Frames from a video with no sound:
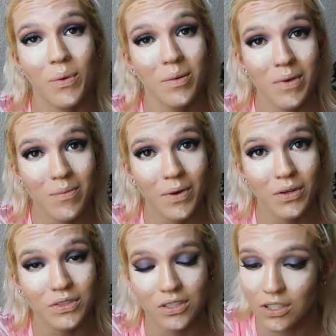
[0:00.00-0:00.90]
want to make my
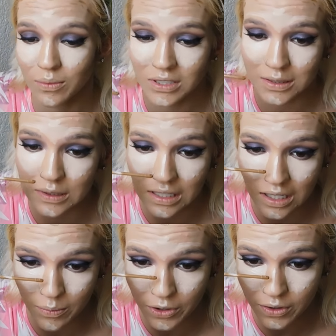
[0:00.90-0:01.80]
nose look a little bit
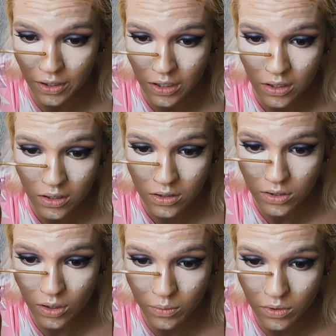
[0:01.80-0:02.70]
slimmer,
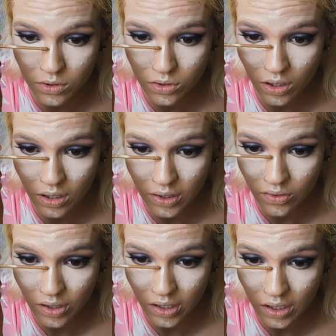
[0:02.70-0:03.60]
so I'm going to draw a line
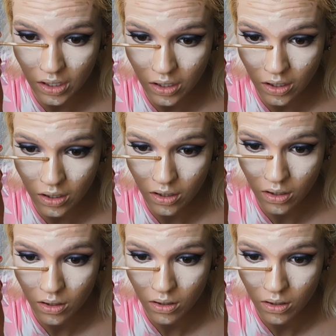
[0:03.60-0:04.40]
right here